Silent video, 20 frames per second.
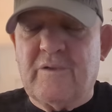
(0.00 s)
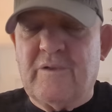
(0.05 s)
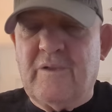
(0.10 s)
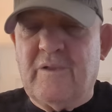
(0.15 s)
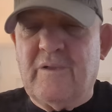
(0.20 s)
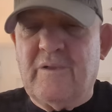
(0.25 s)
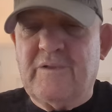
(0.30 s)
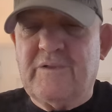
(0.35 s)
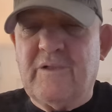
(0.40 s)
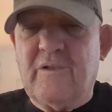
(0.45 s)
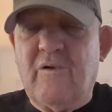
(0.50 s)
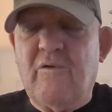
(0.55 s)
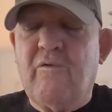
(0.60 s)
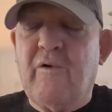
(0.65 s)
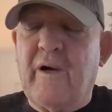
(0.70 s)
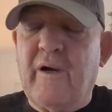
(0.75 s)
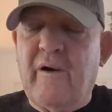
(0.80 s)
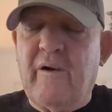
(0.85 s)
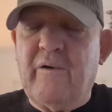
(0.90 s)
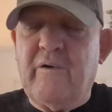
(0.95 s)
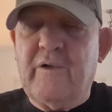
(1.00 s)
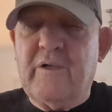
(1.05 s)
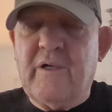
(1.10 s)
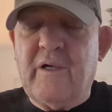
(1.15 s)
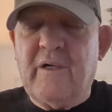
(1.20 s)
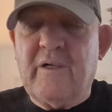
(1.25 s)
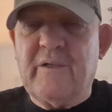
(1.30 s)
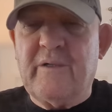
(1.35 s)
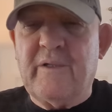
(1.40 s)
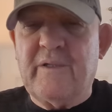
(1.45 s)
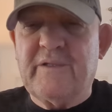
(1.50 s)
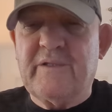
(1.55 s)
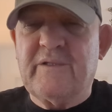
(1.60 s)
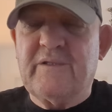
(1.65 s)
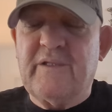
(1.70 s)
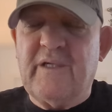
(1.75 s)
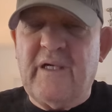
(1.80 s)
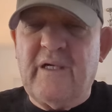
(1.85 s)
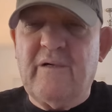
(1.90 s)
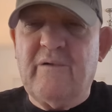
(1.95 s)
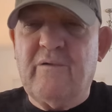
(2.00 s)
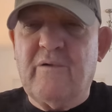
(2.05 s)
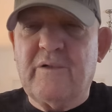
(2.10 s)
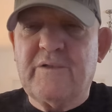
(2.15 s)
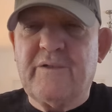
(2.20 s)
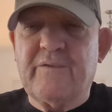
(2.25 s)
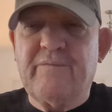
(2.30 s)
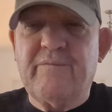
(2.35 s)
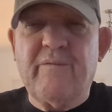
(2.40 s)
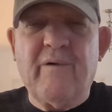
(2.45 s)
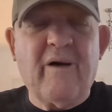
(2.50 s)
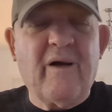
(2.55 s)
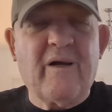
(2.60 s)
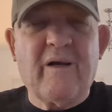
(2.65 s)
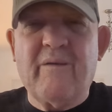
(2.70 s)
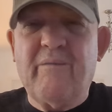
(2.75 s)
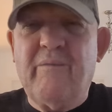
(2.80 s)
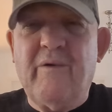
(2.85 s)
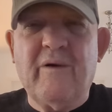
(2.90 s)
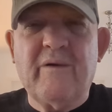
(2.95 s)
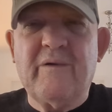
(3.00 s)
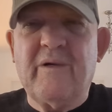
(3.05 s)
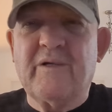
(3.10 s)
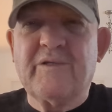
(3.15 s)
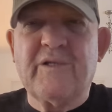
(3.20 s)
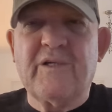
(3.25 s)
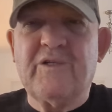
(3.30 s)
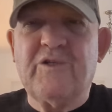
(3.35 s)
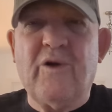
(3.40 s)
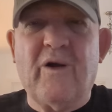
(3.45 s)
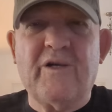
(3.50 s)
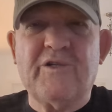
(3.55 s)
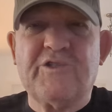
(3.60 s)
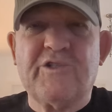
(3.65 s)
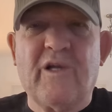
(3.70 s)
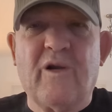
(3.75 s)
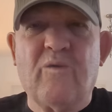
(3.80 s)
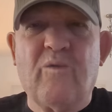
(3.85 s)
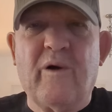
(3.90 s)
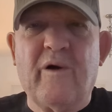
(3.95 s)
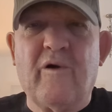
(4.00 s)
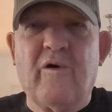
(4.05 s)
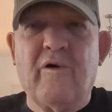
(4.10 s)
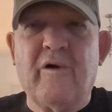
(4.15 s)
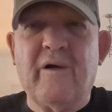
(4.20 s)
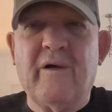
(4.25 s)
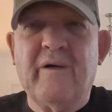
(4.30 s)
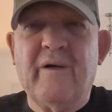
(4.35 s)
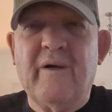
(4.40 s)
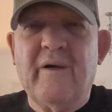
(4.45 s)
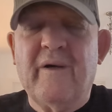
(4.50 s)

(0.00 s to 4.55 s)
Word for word: And I said, "Oh, how are you going? He said, yeah. I said, fucking mate. I said, you ain't still away, are you?